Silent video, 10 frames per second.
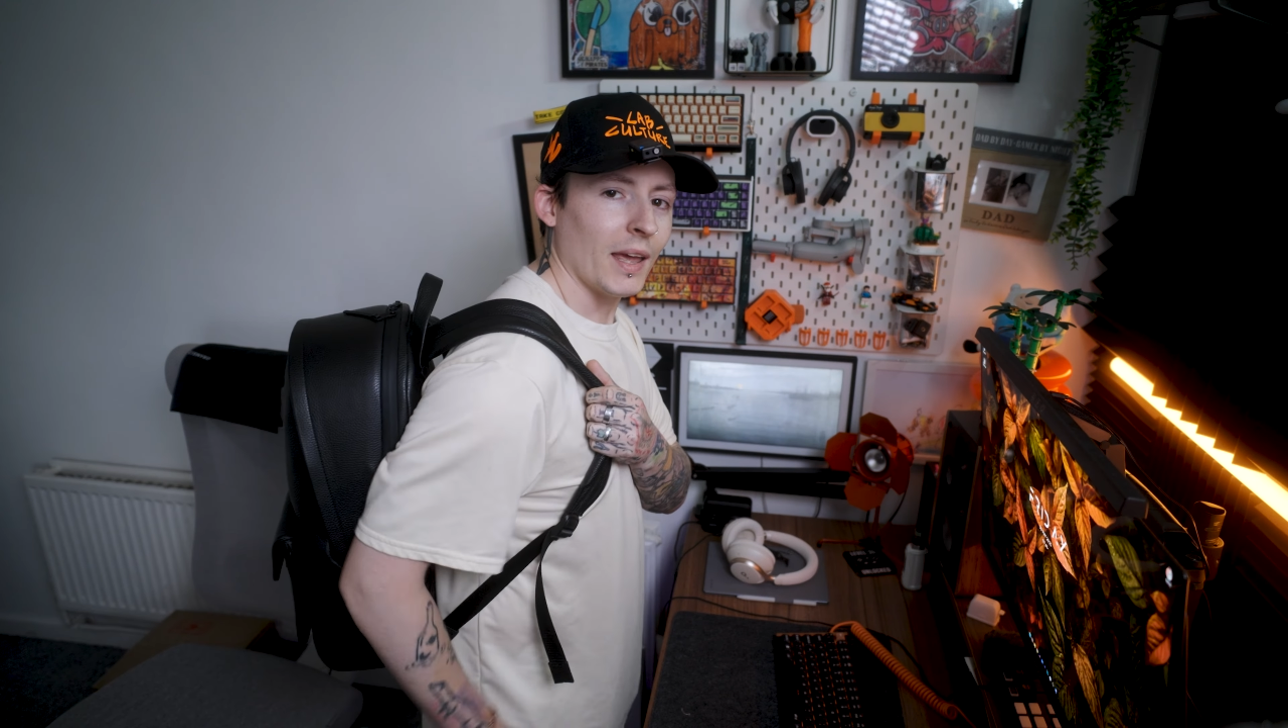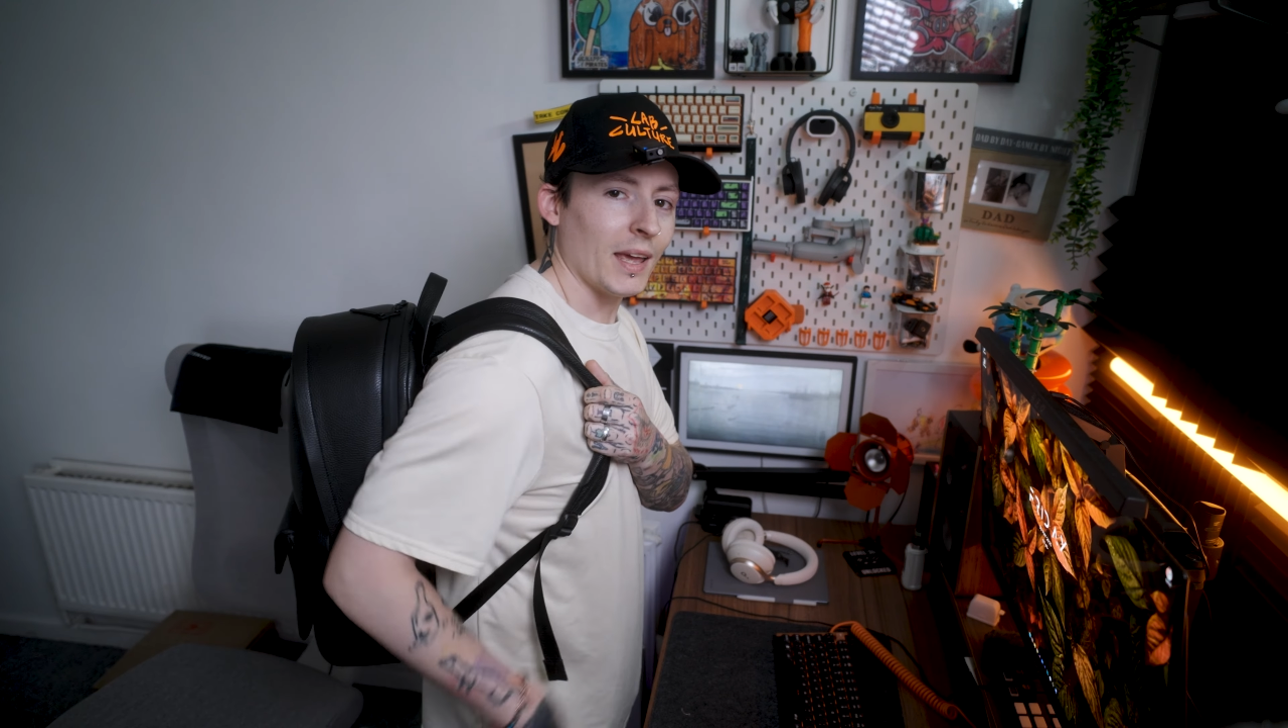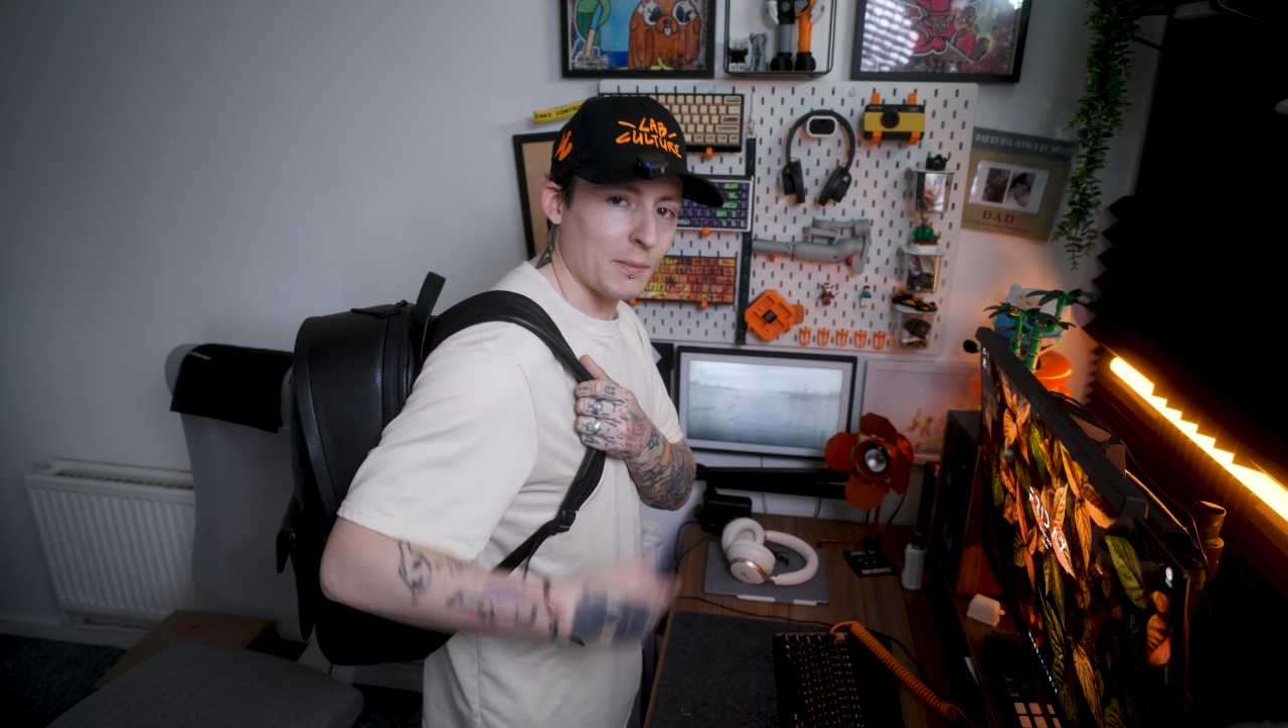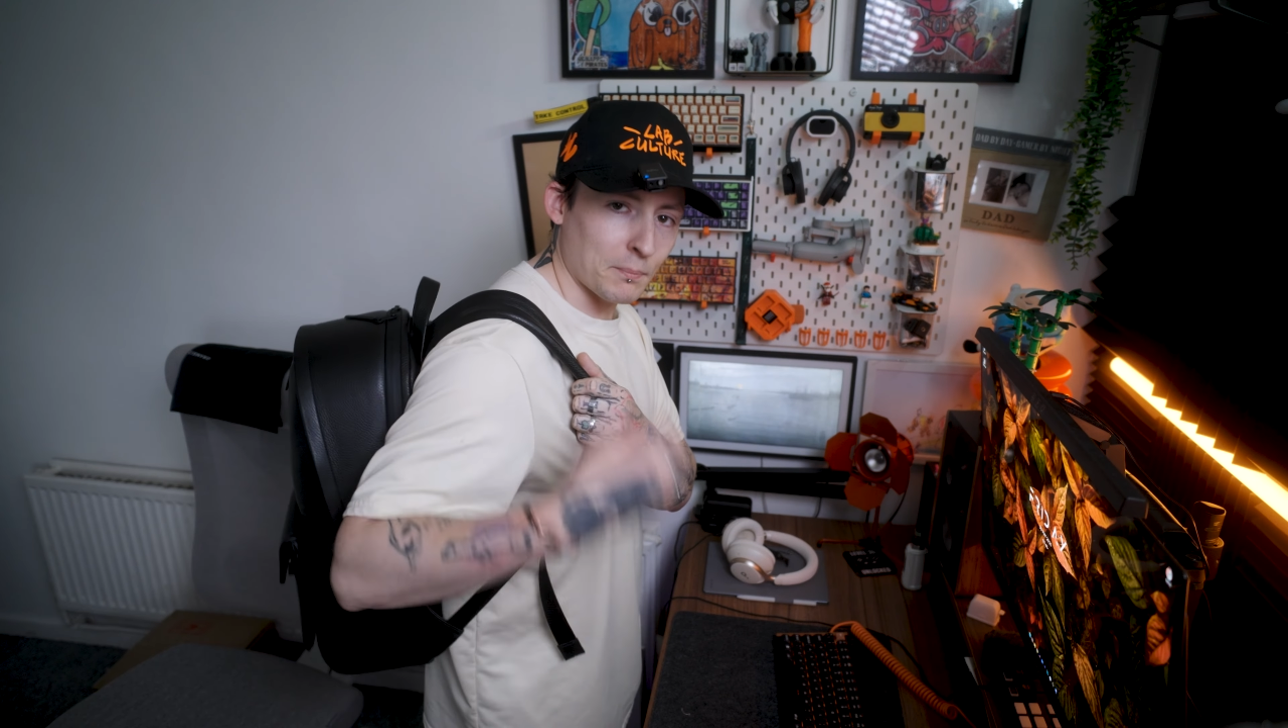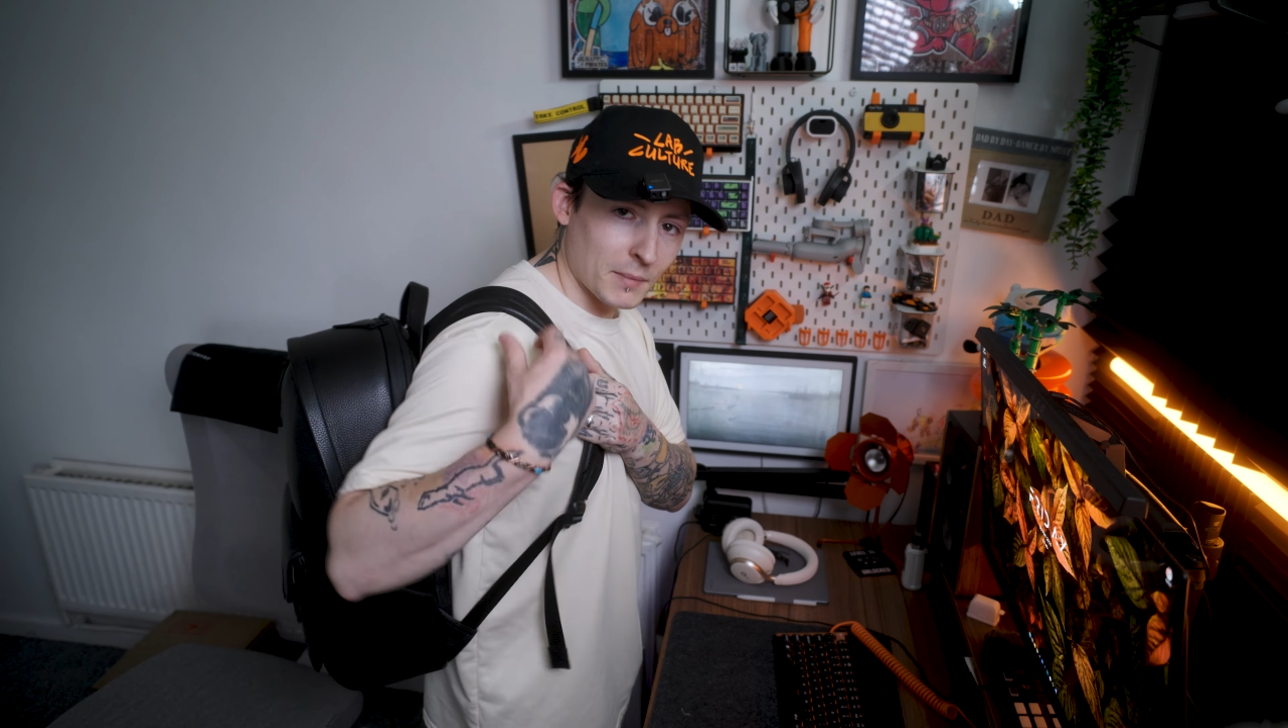
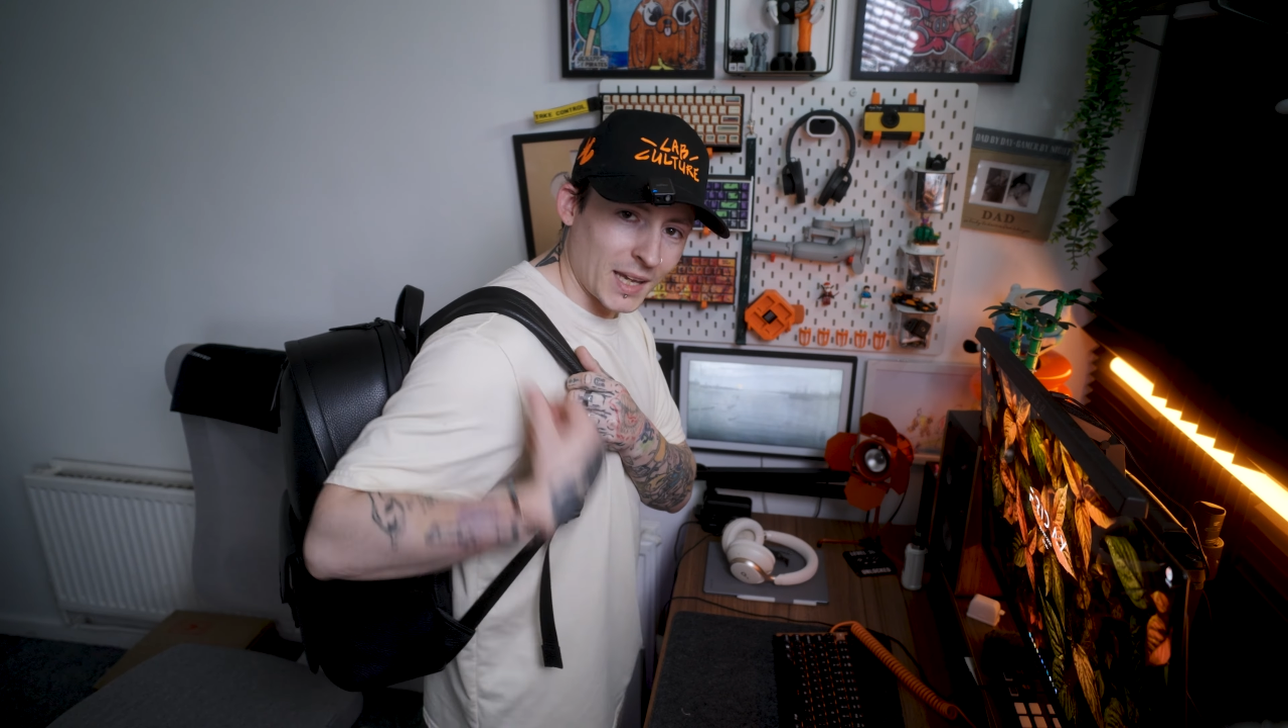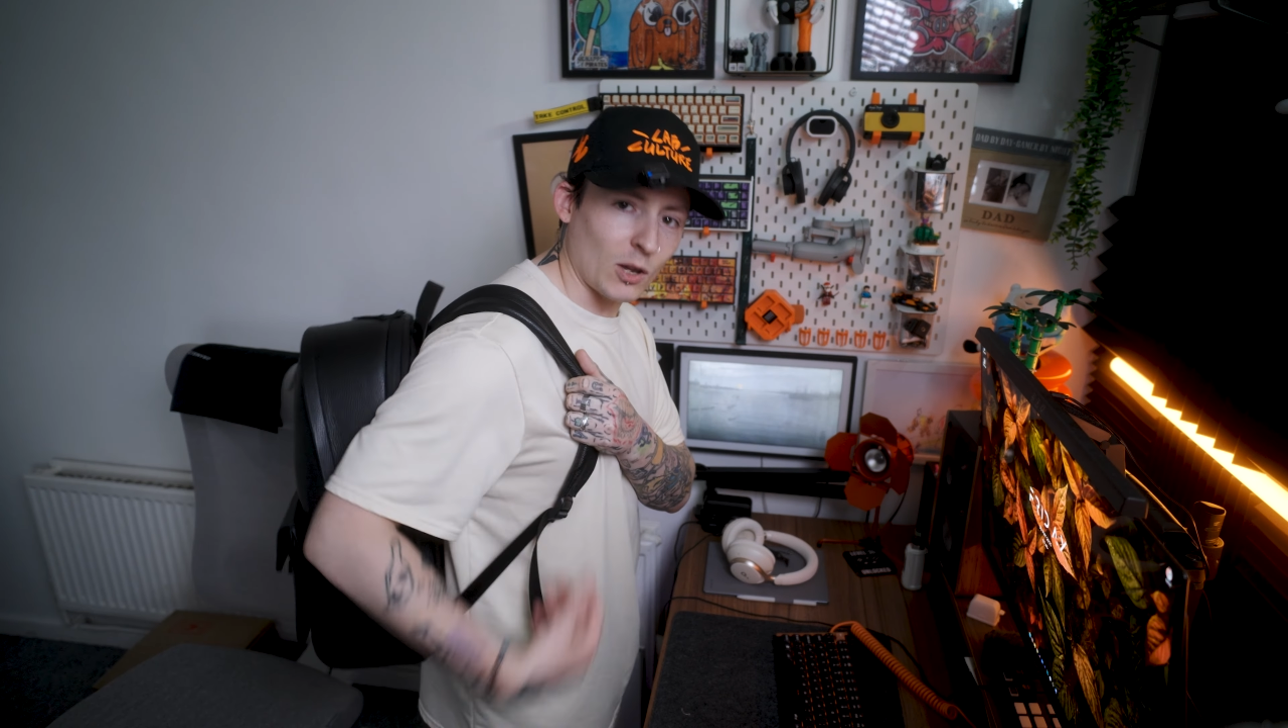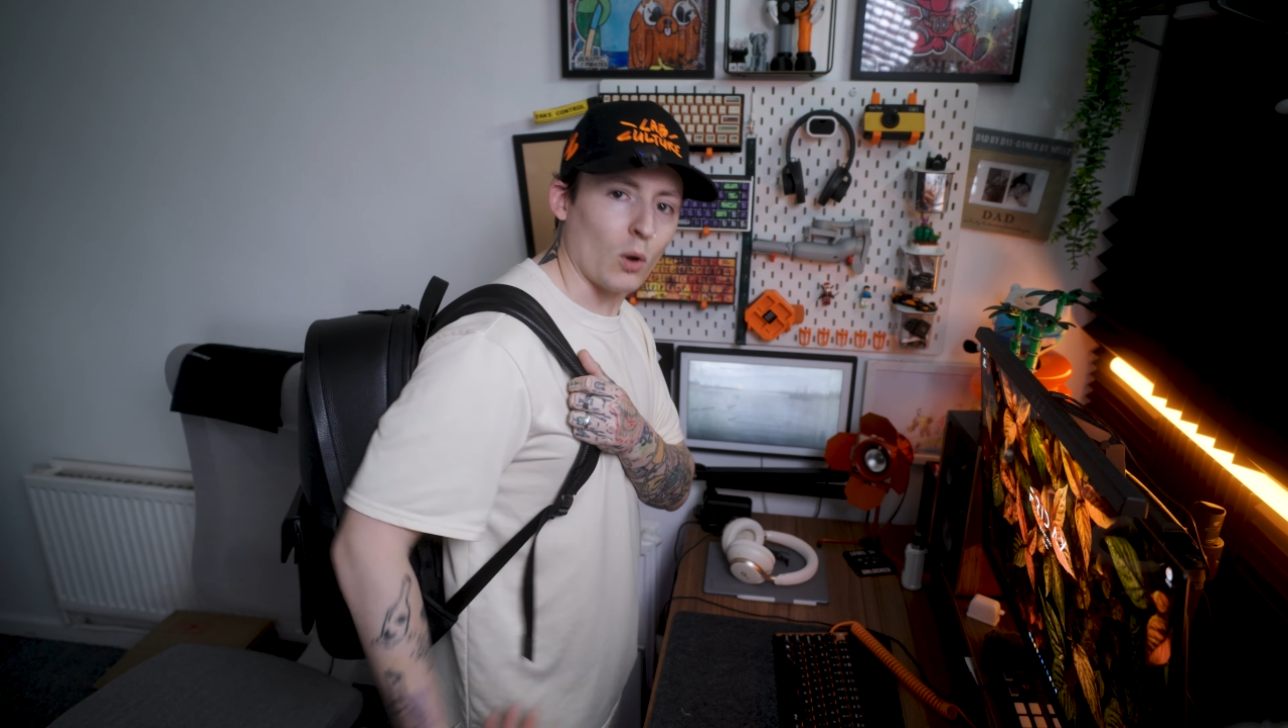it